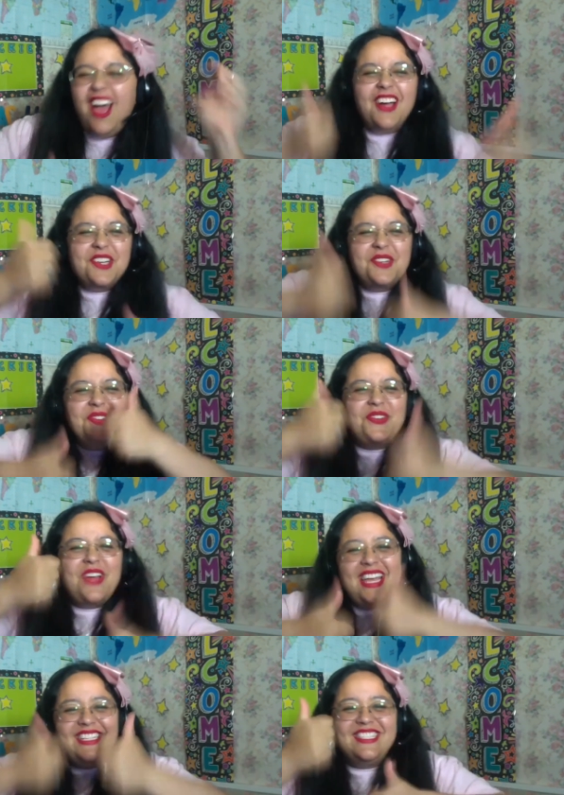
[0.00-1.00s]

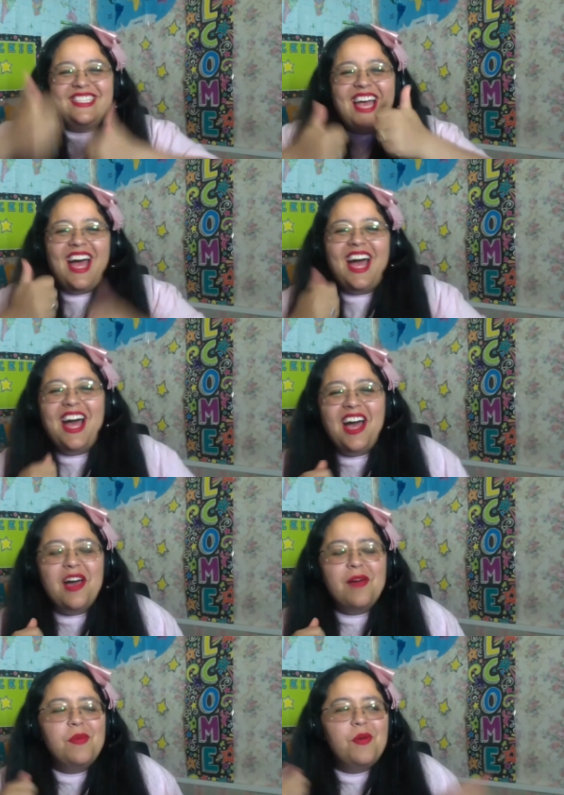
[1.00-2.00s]
Great
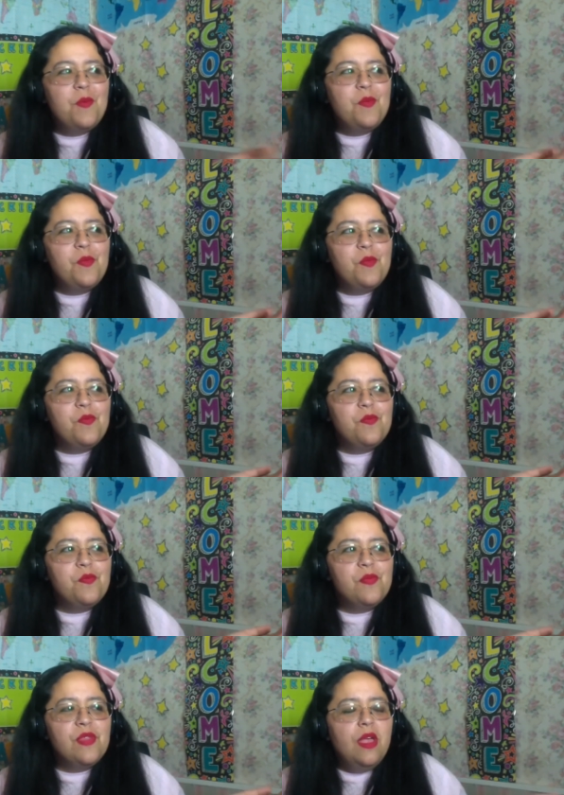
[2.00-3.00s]
job!
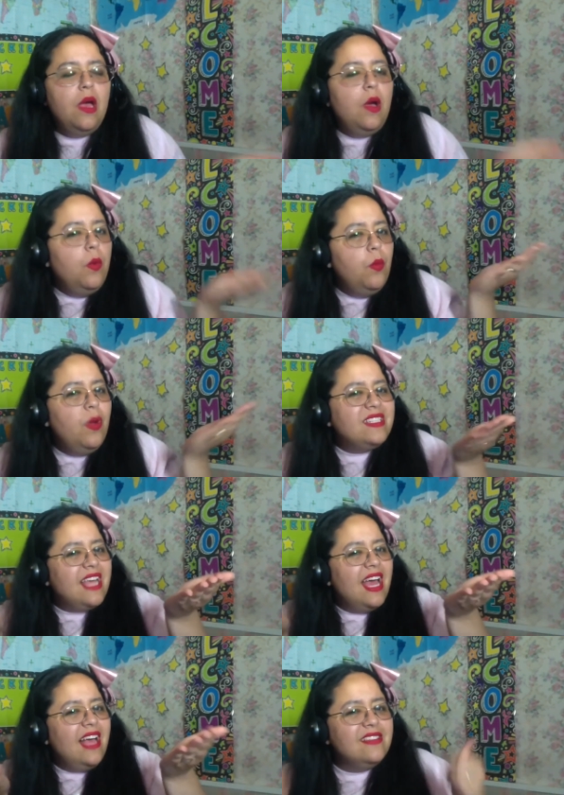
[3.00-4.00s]
What
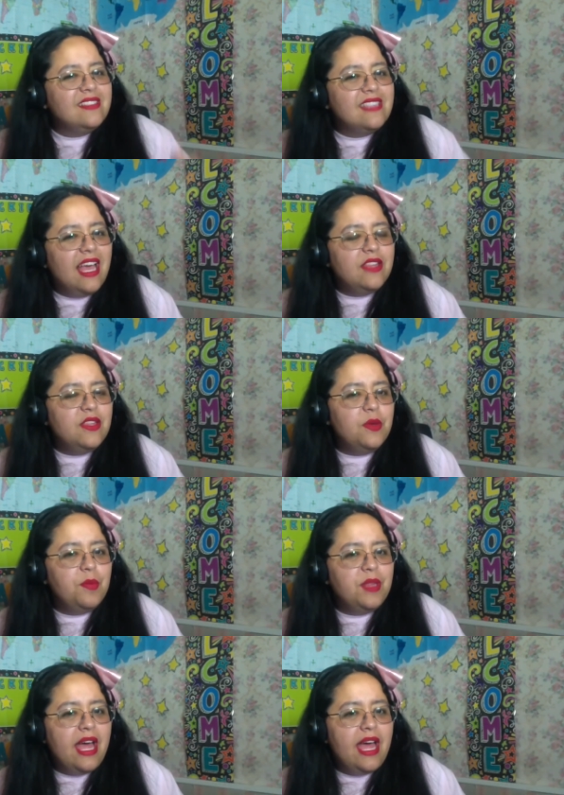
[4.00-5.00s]
else can you
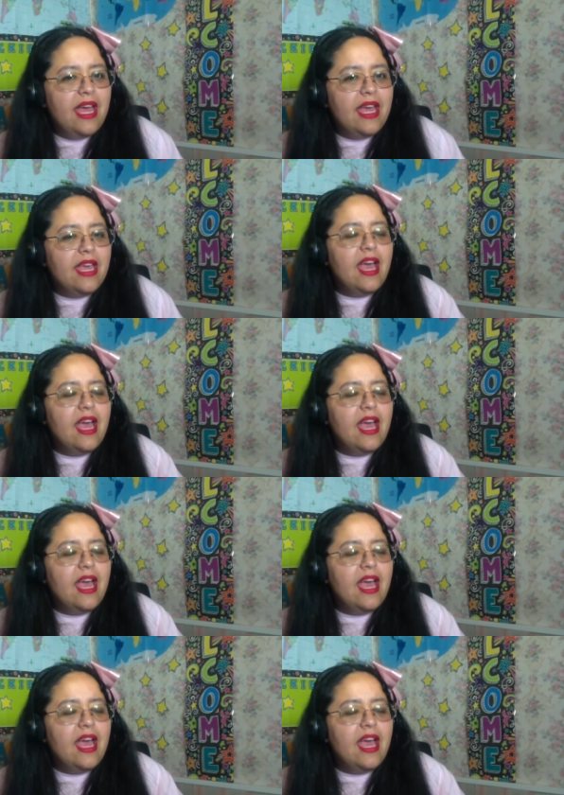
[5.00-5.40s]
play?